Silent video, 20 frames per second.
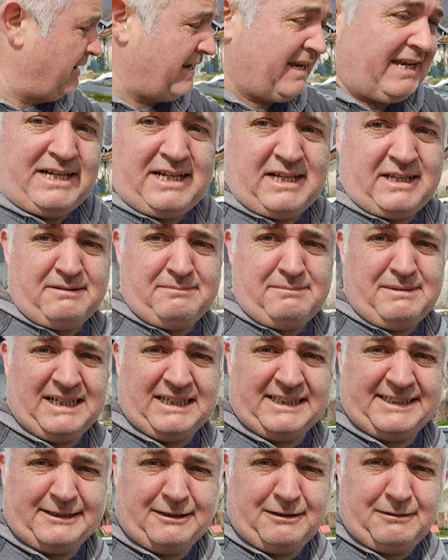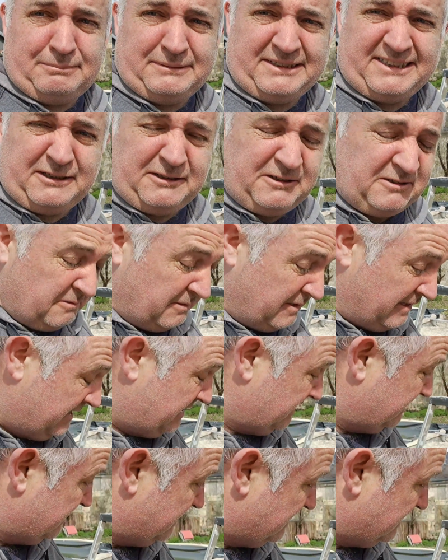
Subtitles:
make another mix up. So